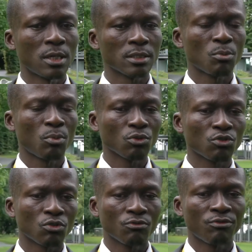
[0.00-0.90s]
as
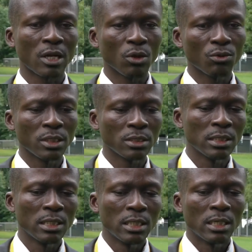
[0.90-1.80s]
opposed to following
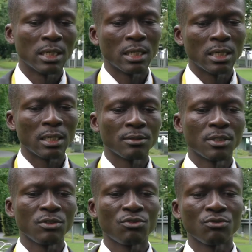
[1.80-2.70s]

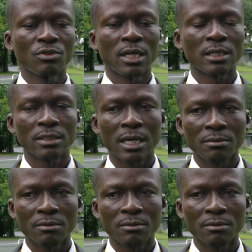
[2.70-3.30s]
the issues that